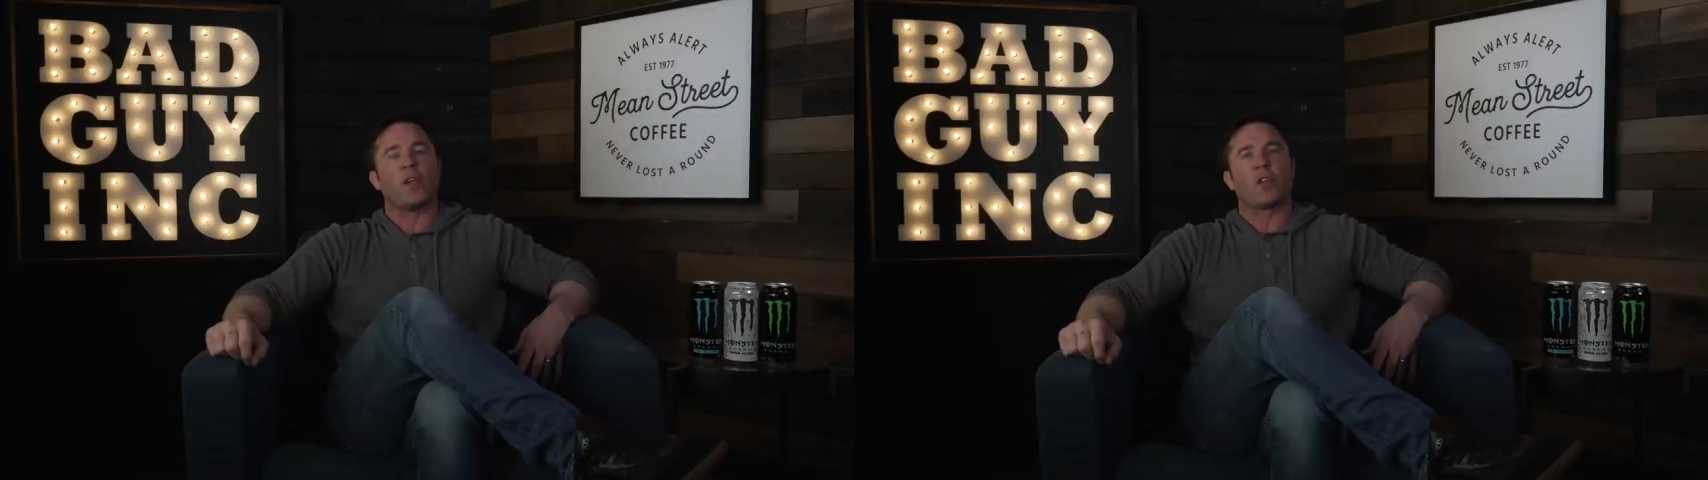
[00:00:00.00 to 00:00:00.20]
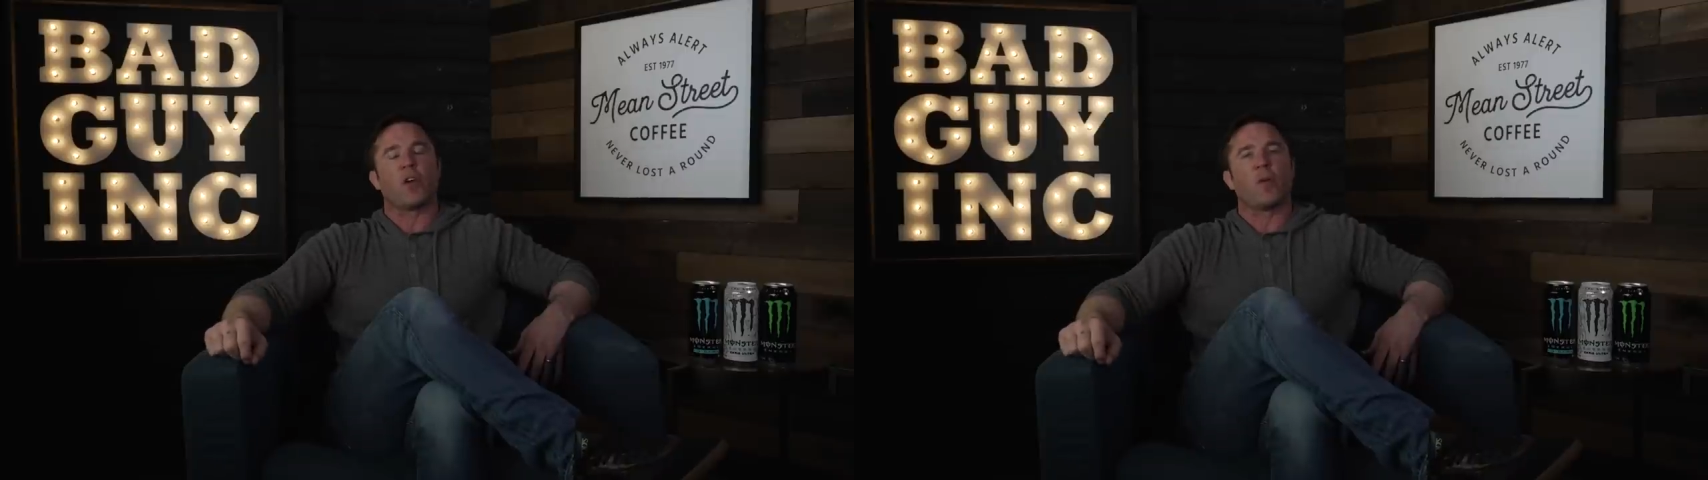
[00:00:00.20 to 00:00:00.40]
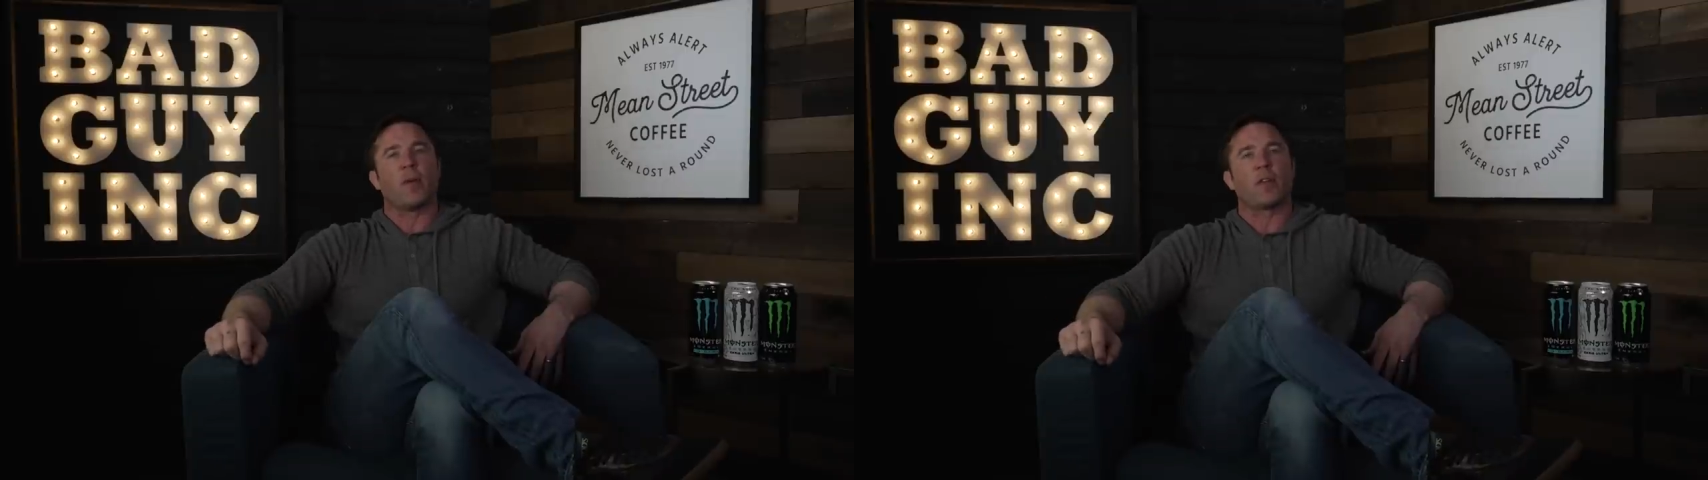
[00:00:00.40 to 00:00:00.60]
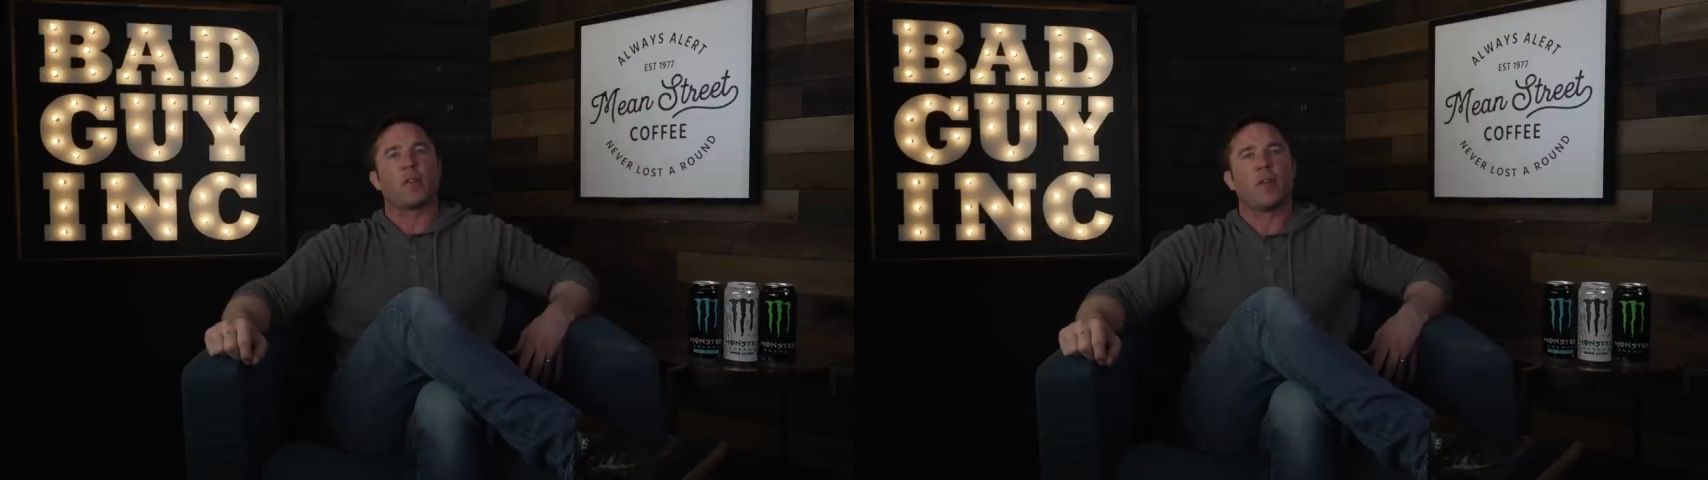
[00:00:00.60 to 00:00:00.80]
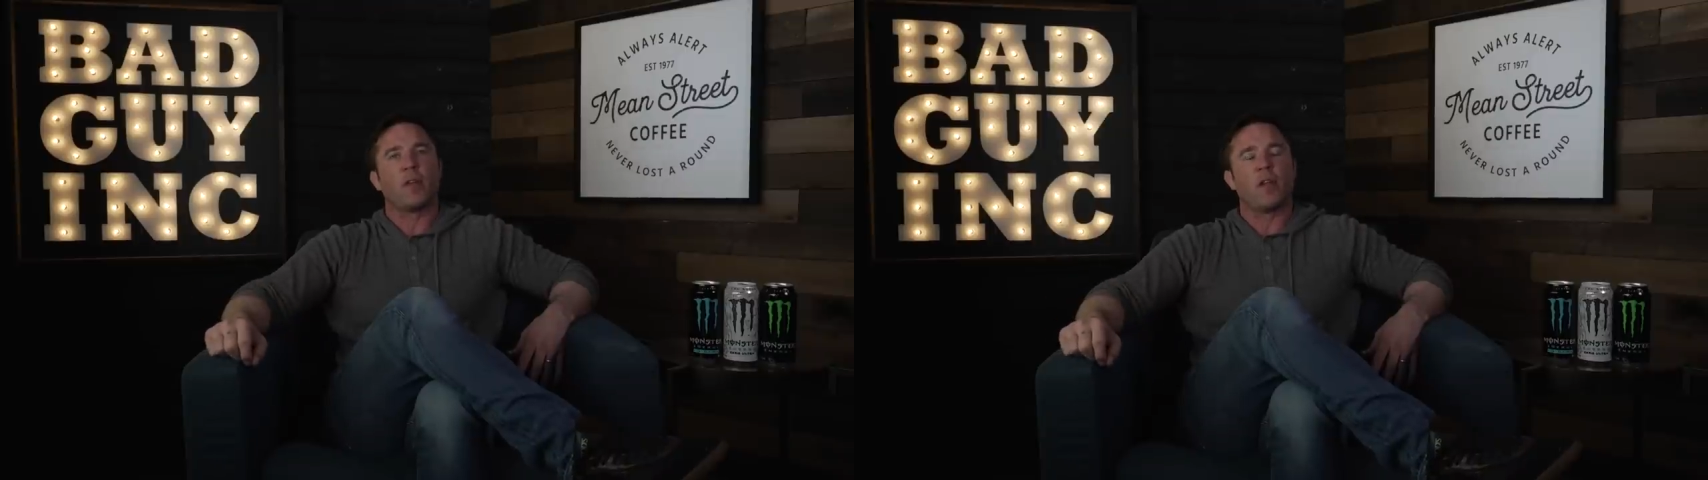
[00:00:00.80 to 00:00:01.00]
these
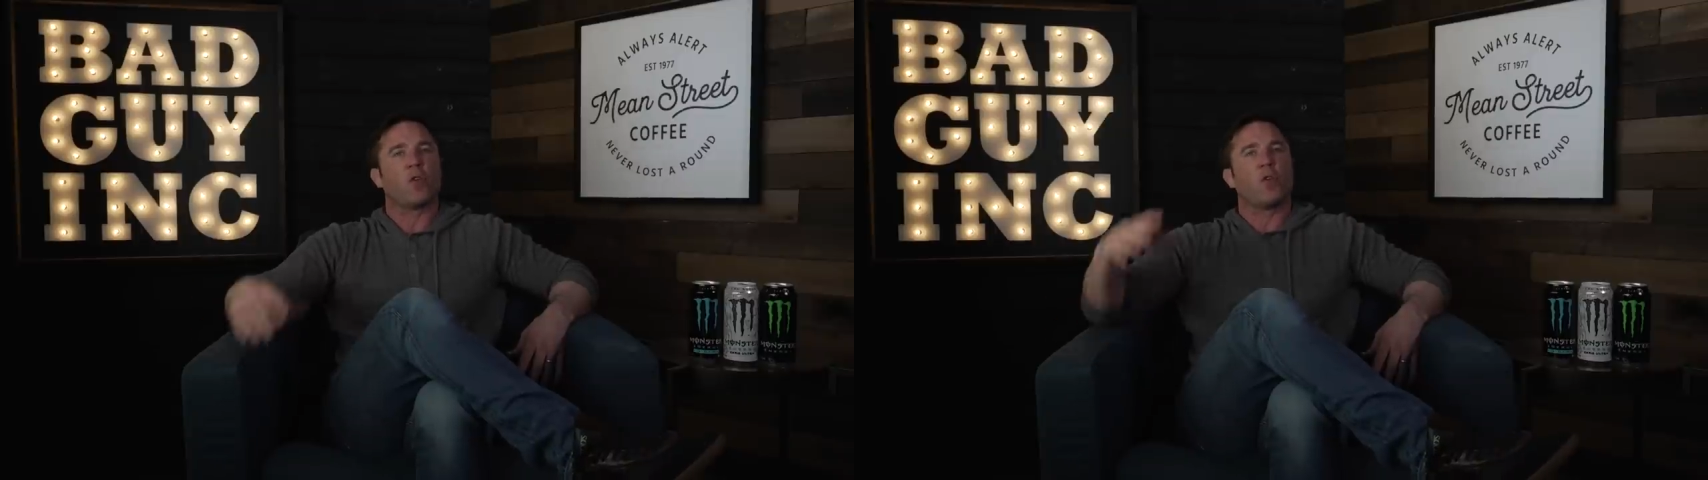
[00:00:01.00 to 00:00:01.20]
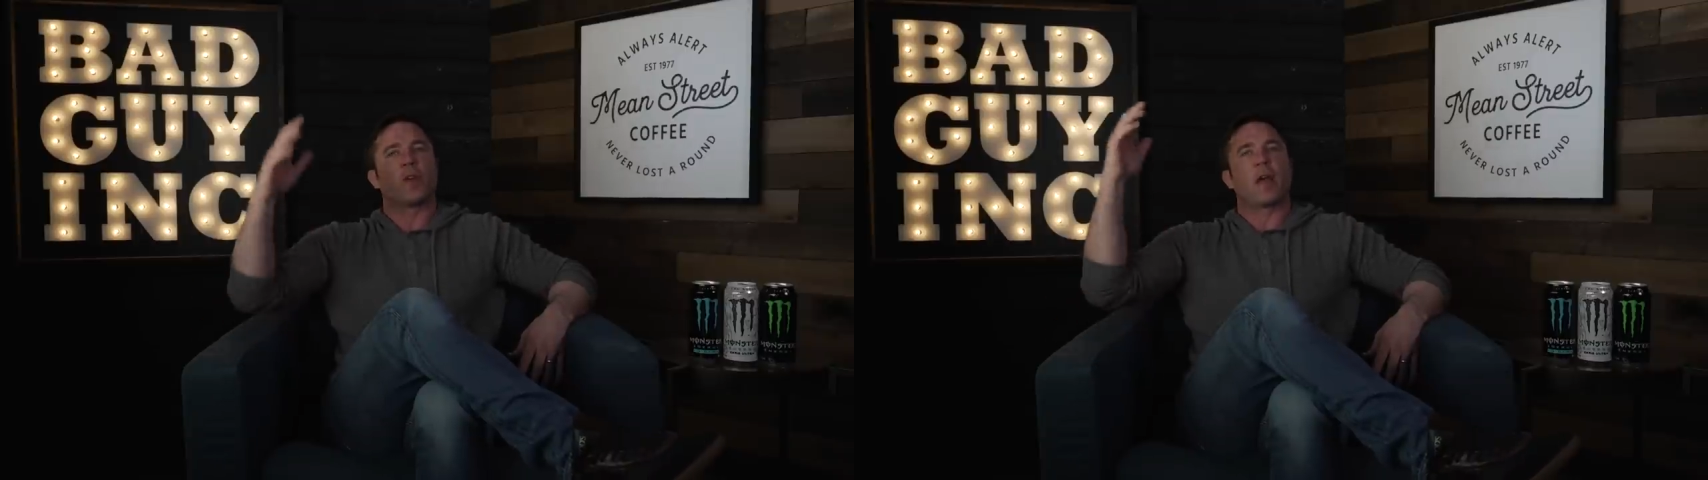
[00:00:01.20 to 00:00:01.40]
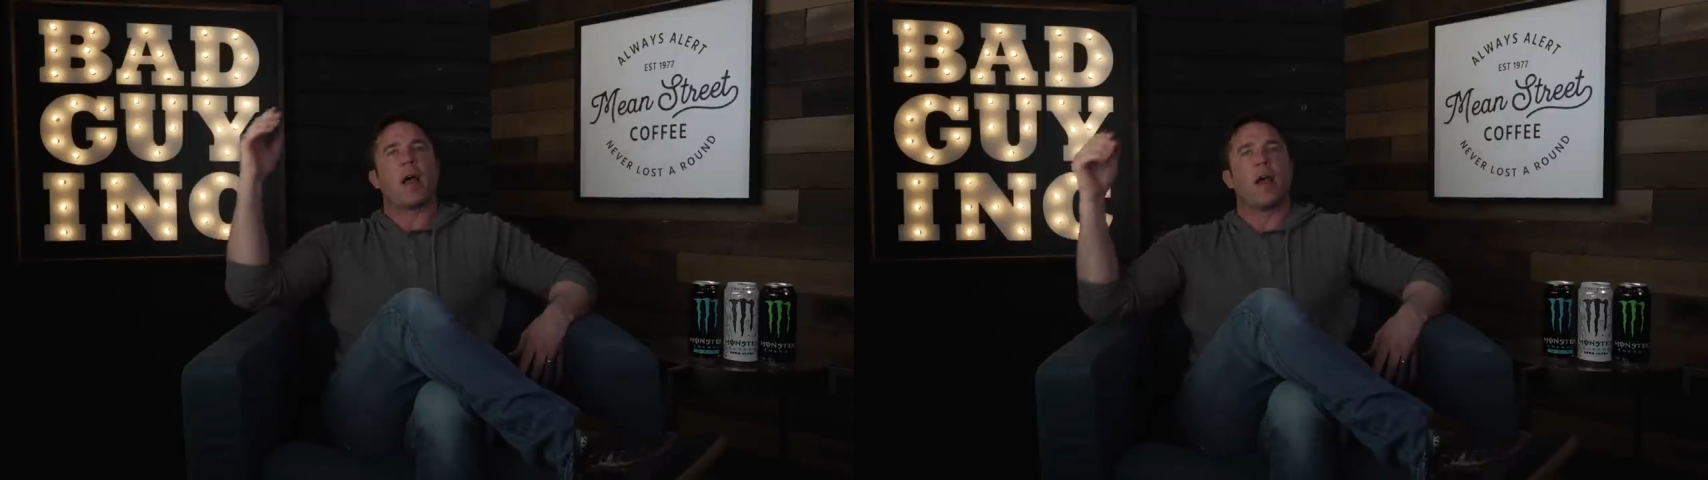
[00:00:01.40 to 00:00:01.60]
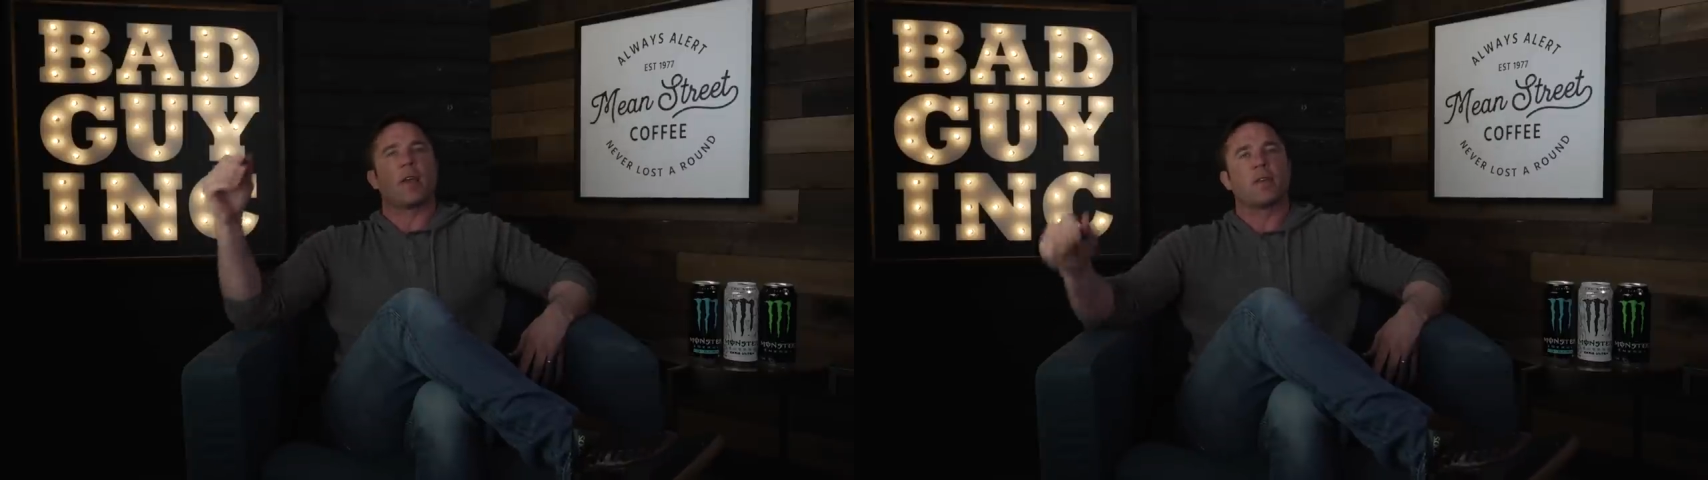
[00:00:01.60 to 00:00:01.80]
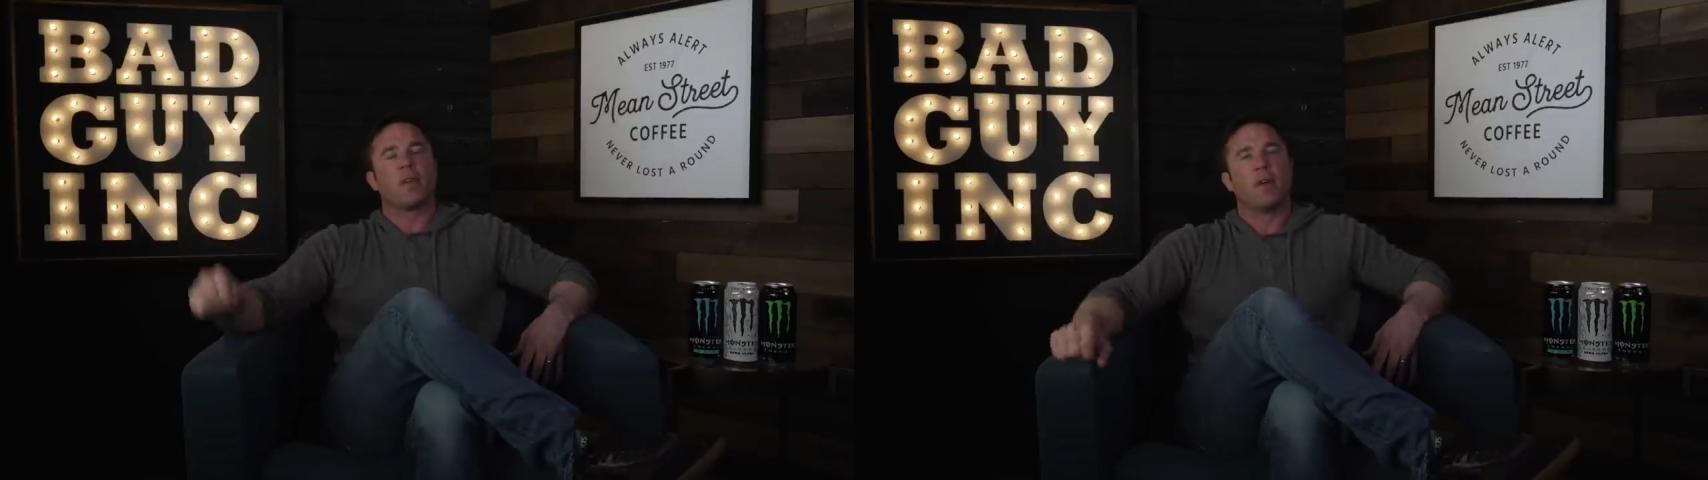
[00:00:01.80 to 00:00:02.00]
tournaments, these older
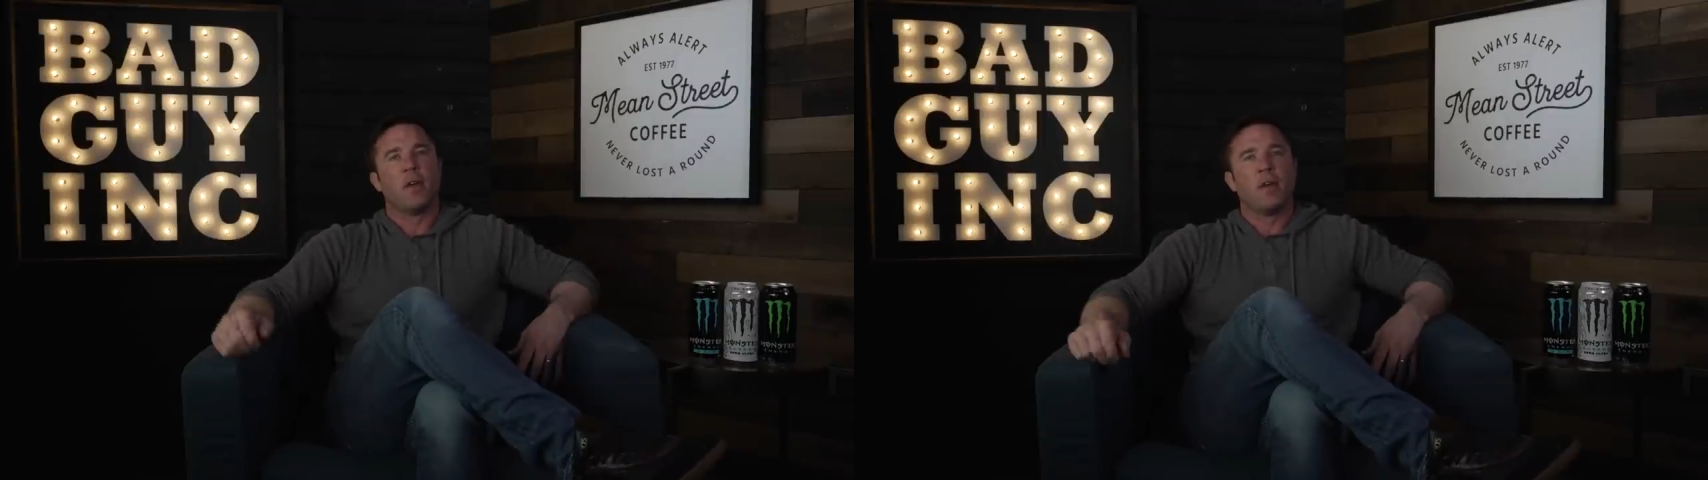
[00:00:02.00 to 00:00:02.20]
guys.